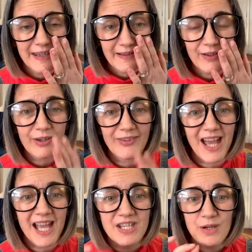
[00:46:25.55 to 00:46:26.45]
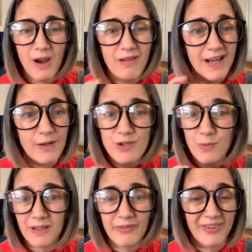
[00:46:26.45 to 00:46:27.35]
The TikToks that I do,
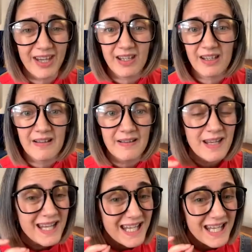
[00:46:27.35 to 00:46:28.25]
around 12 seconds